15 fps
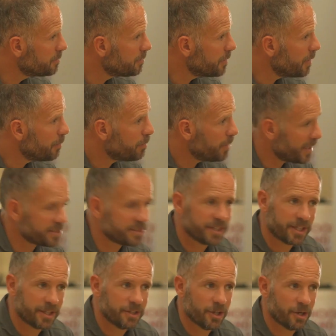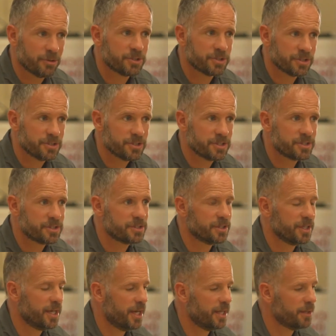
to explore the opportunities with